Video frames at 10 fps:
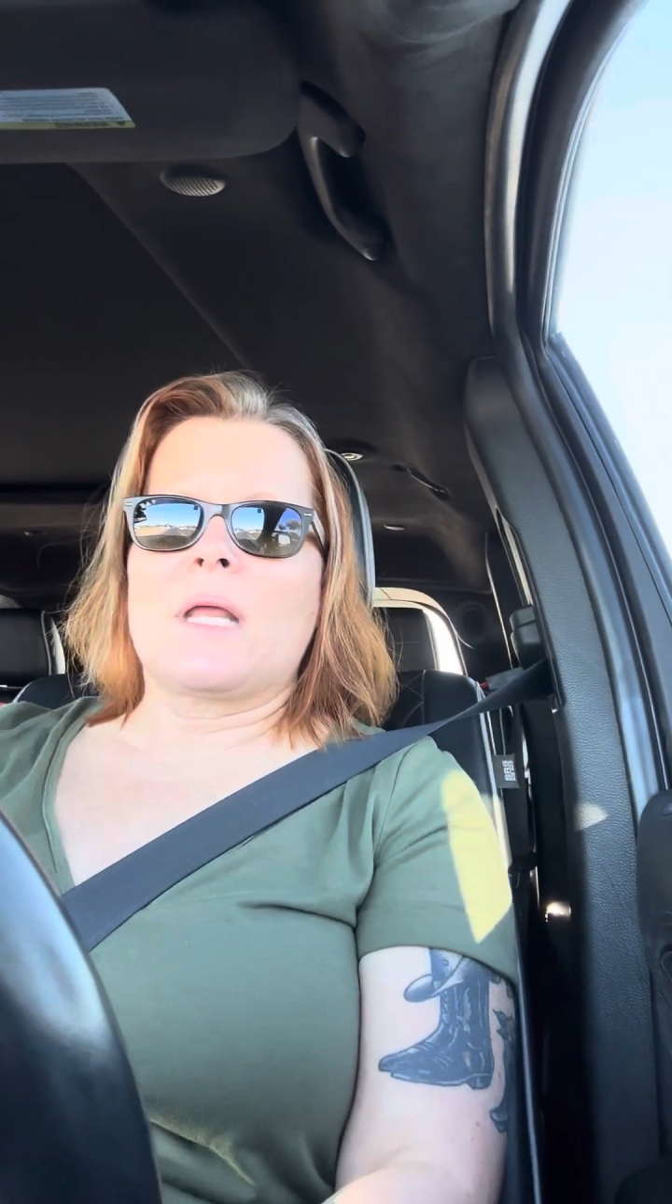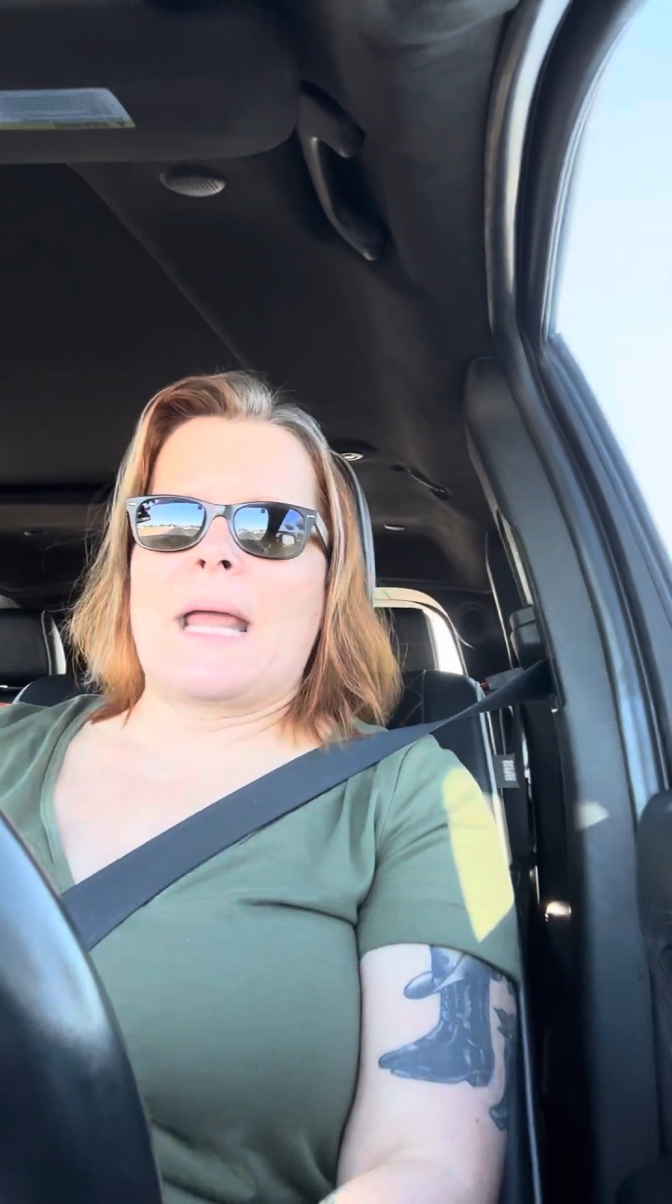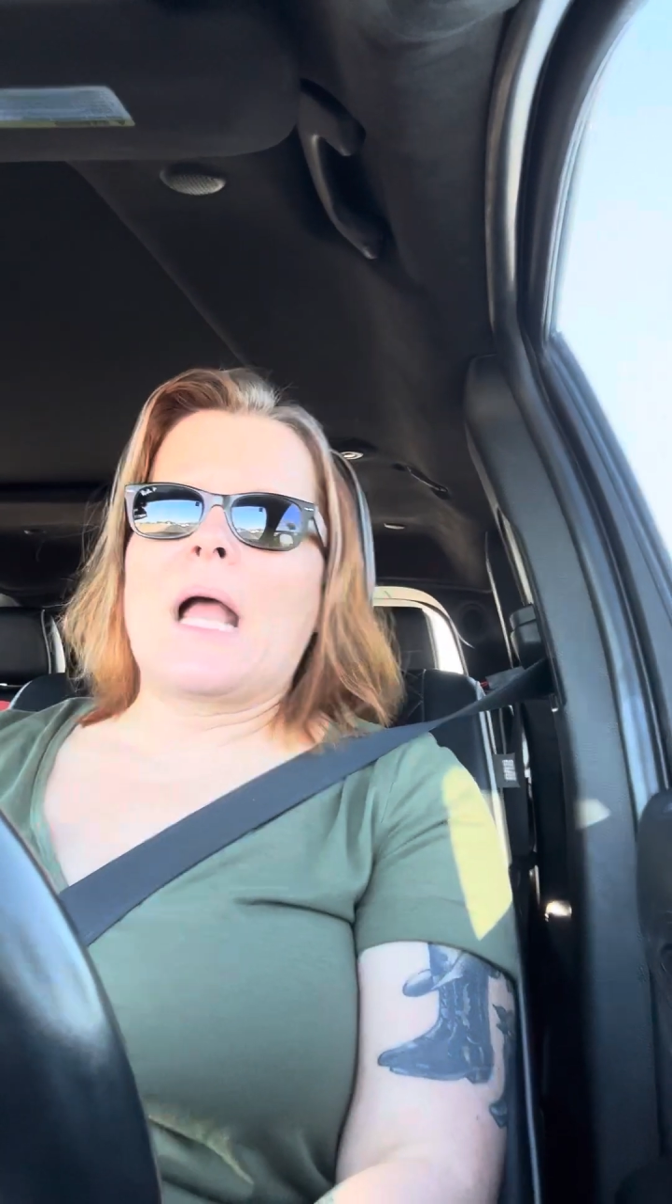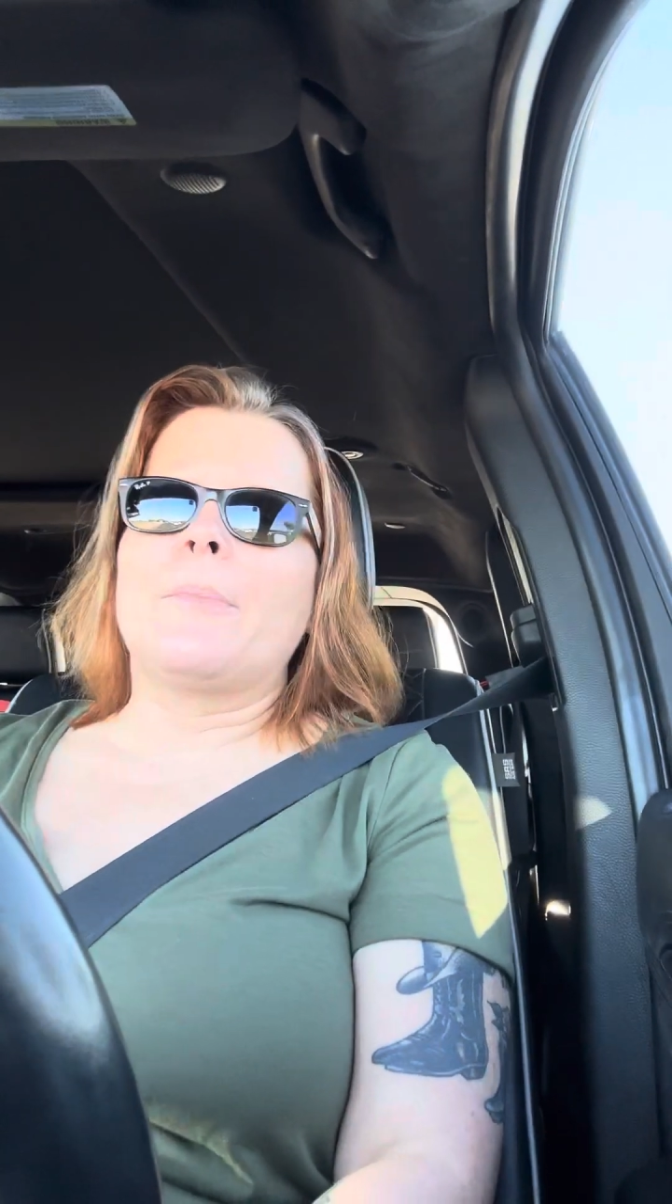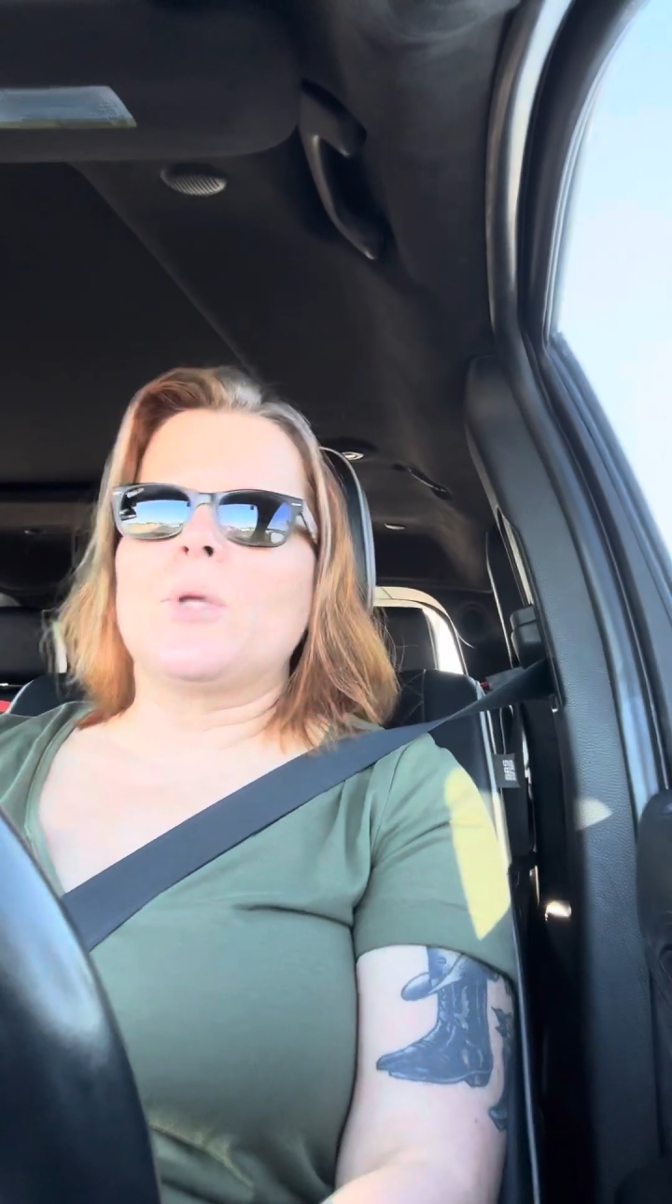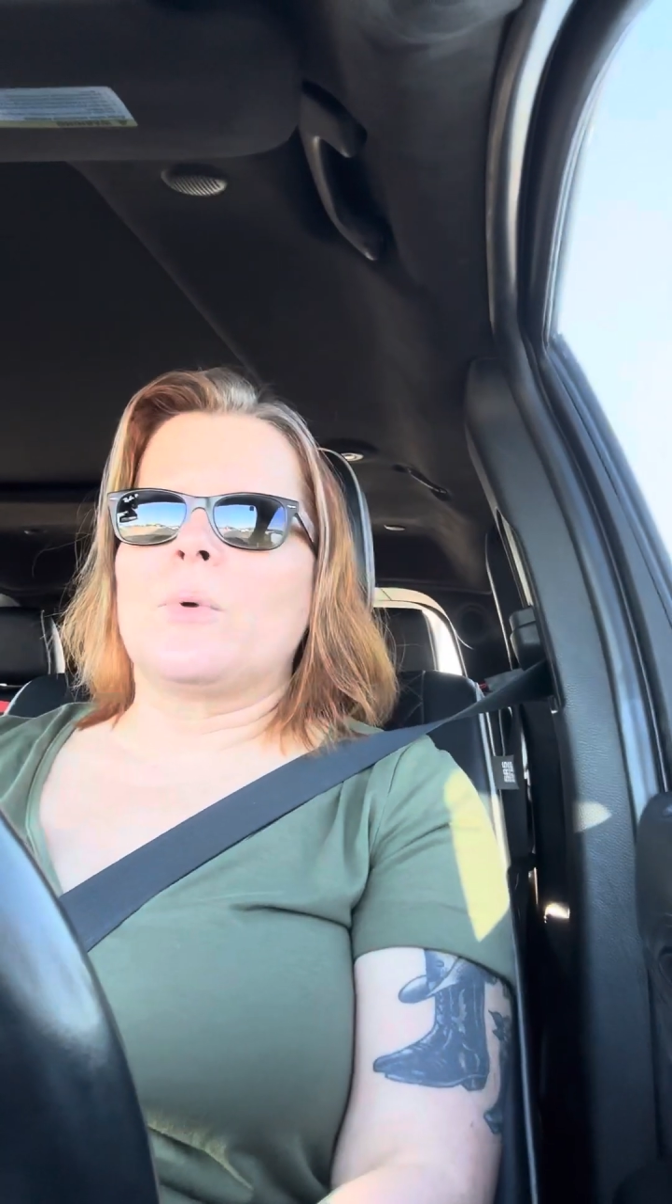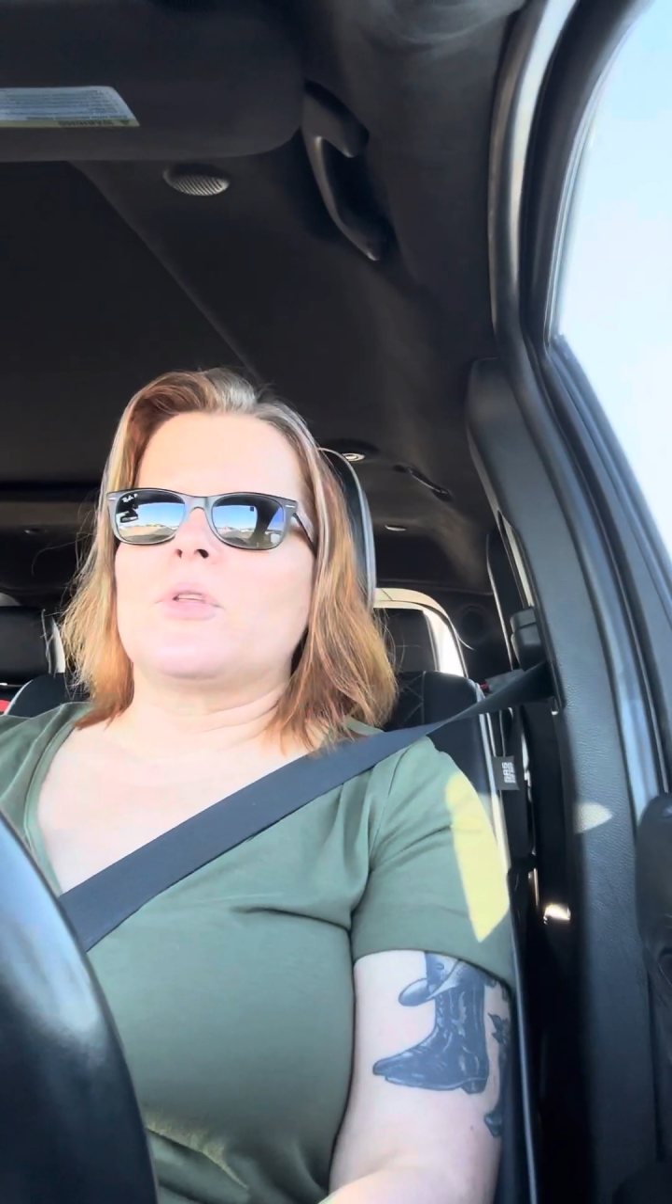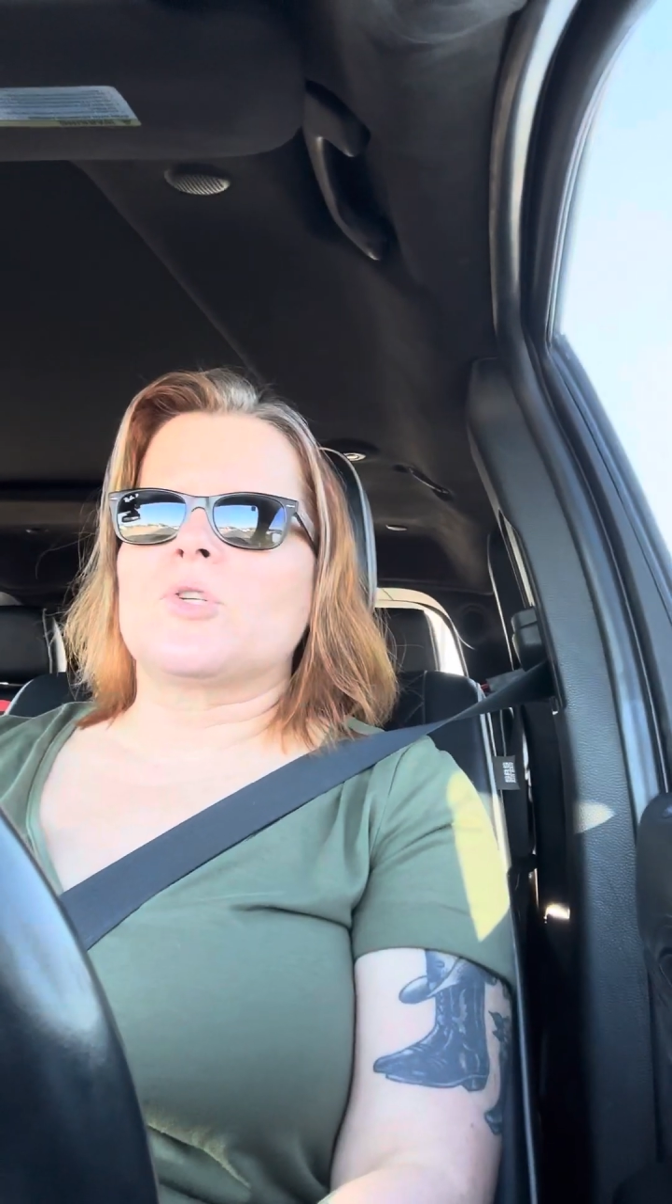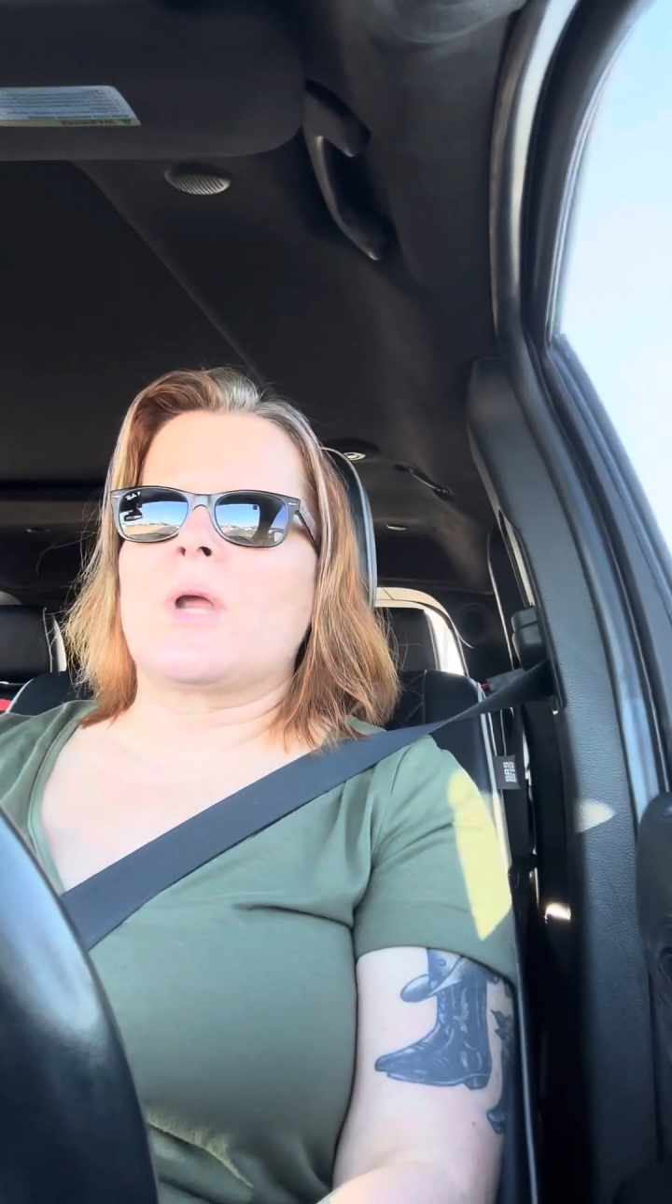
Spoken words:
Can I help you with a